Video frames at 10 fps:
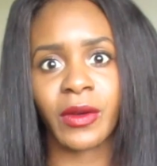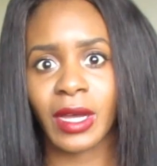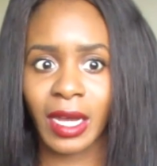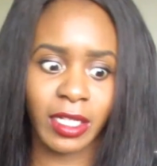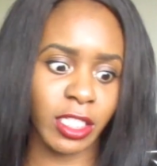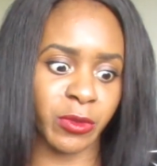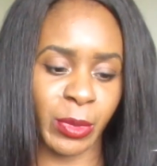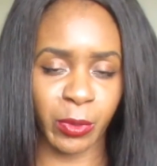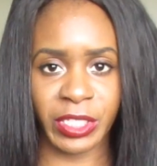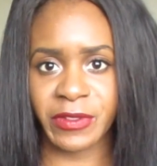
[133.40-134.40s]
No, I need to wear
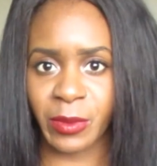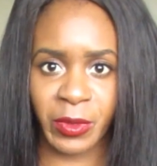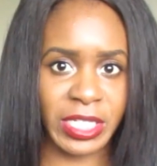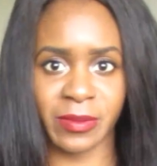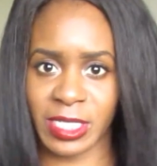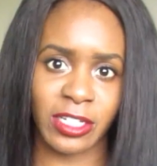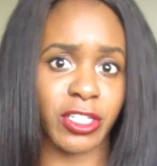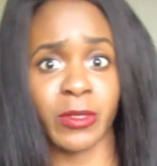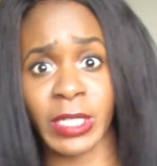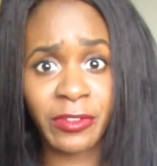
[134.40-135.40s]
my weaves and my wigs and my
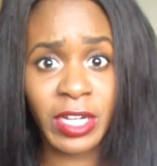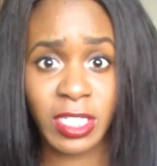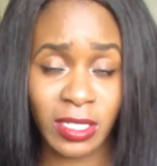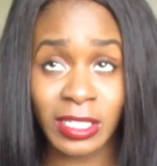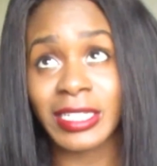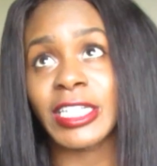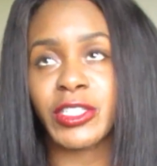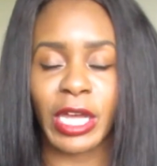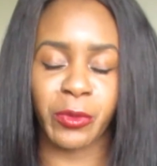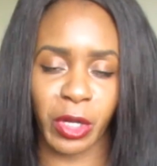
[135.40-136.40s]
extensions or whatever else. It's not that I need
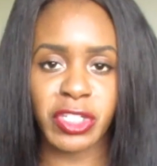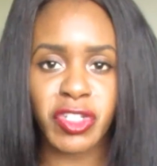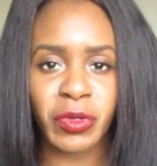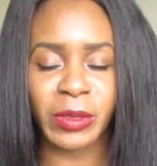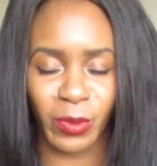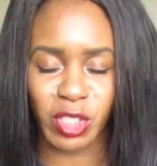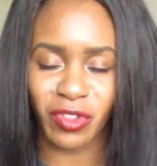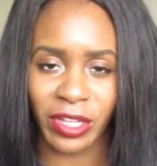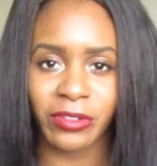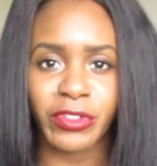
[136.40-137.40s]
to, I want to, I'd much
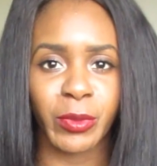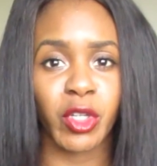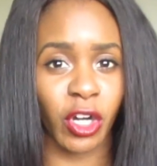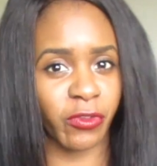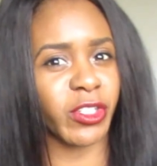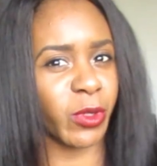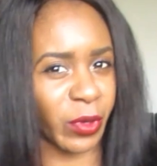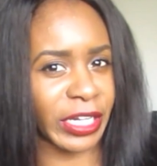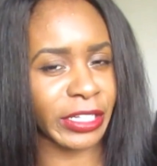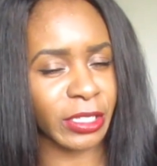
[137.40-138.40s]
rather feel more comfortable
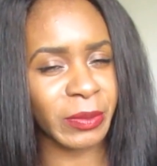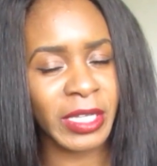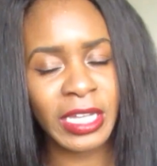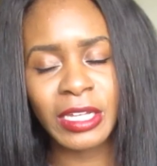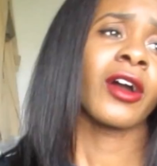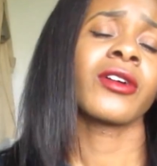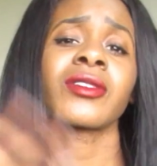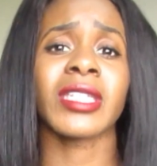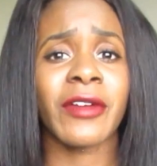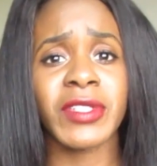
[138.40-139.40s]
wearing them.
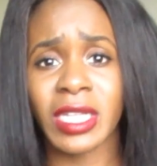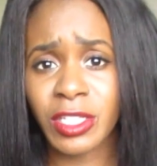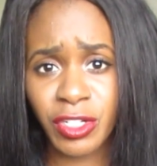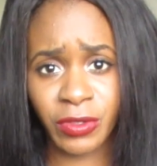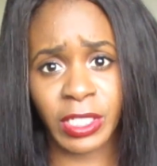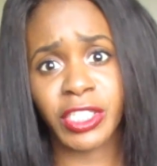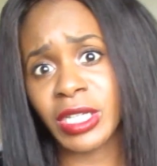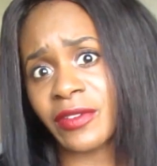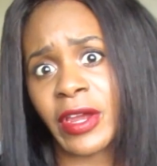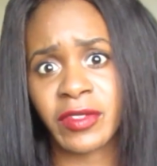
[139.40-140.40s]
So yeah, if it's not a struggle that
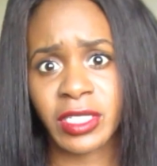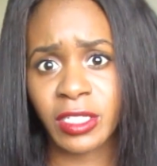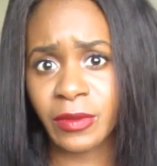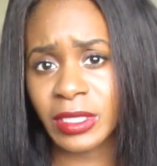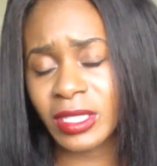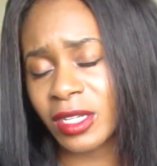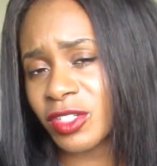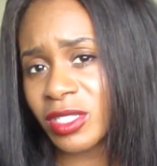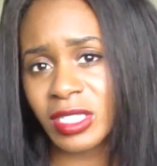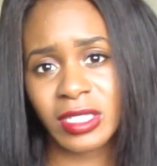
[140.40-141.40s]
you ever have to deal with,
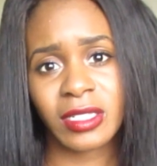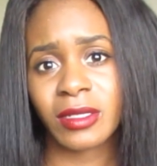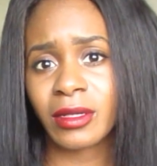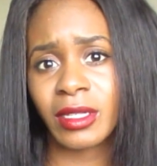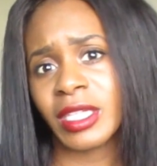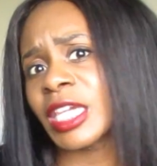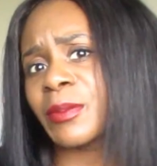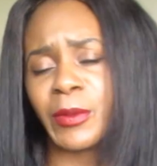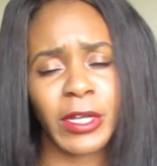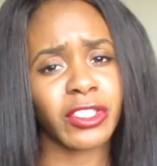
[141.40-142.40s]
then just
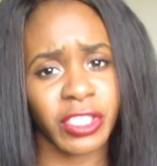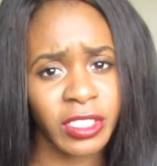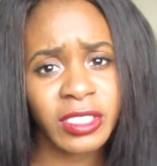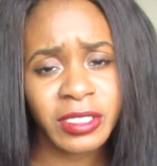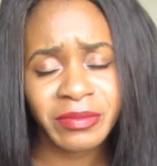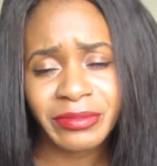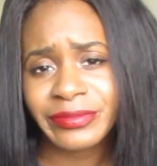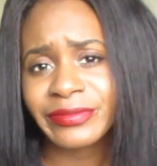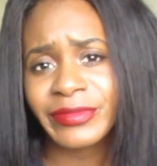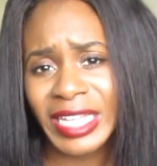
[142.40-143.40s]
keep your mouth shut
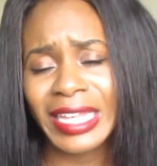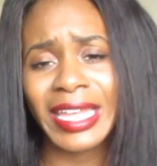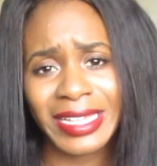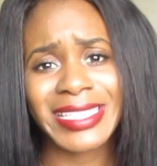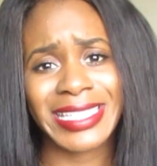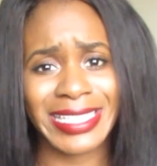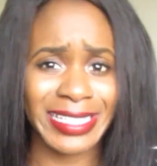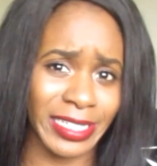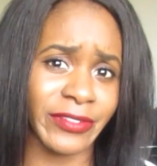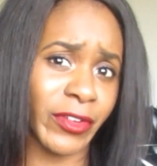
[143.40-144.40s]
and let a sister
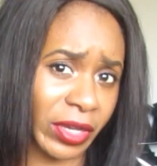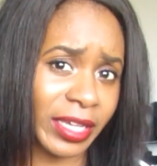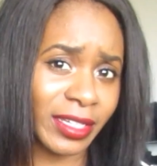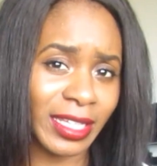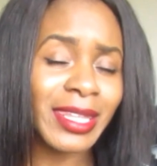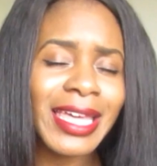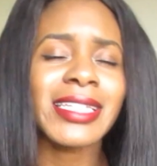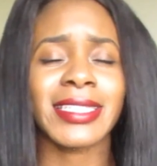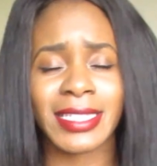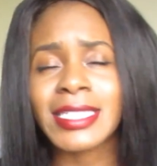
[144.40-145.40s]
live, okay?
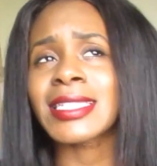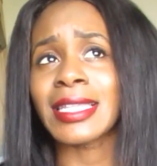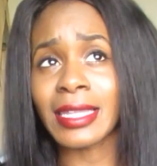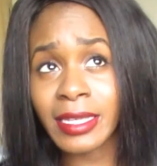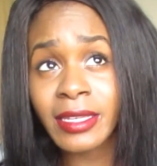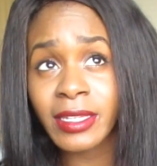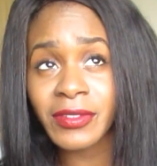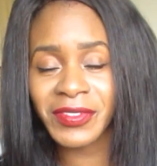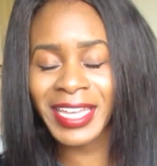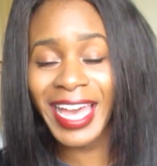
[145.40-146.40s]
Let a sister
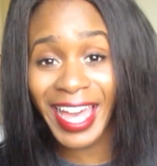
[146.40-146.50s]
live.